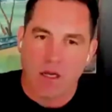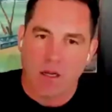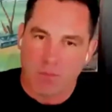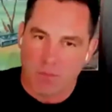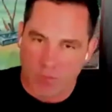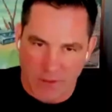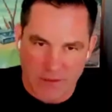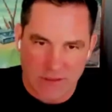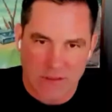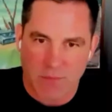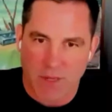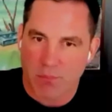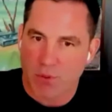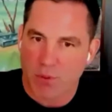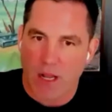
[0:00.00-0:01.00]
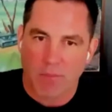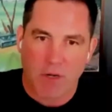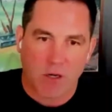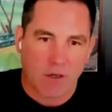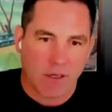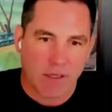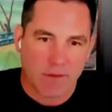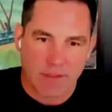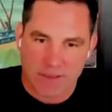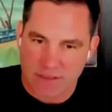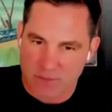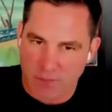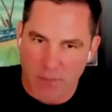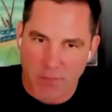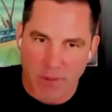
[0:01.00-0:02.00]
Uh, this is my primary,
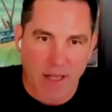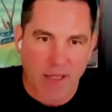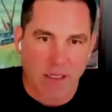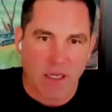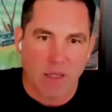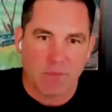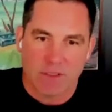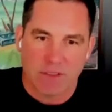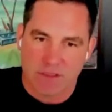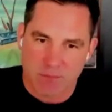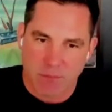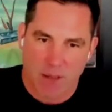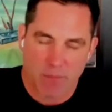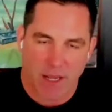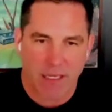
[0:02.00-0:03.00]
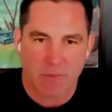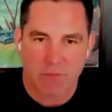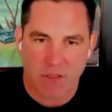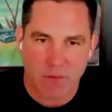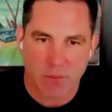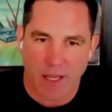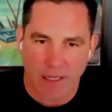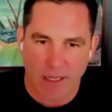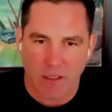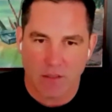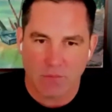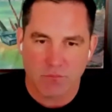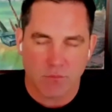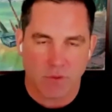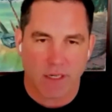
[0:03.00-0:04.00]
this is my backup, this is my backup to the
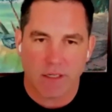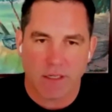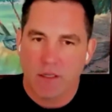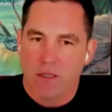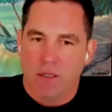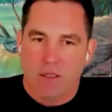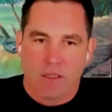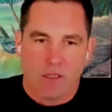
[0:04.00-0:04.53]
backup, right?